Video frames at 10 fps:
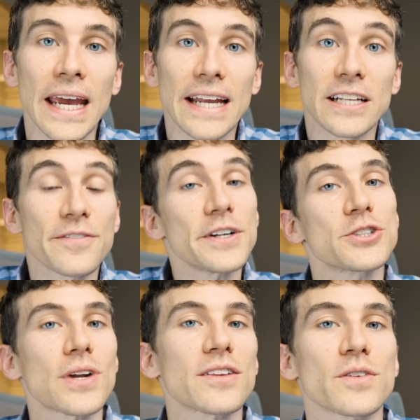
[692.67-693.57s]
and it's a very
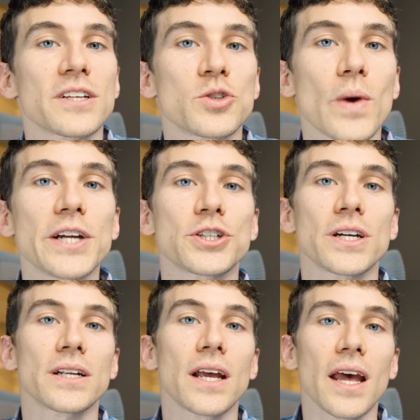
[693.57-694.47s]
stressful
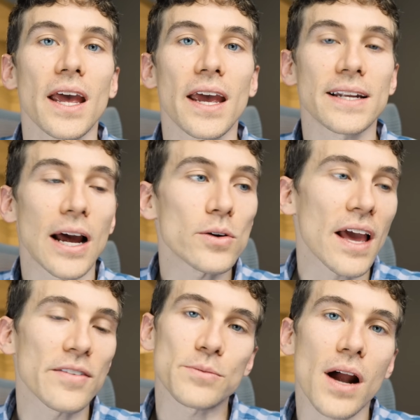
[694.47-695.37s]
situation, and I was
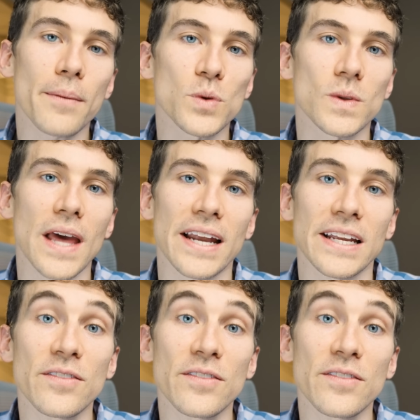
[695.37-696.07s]
having problems with that.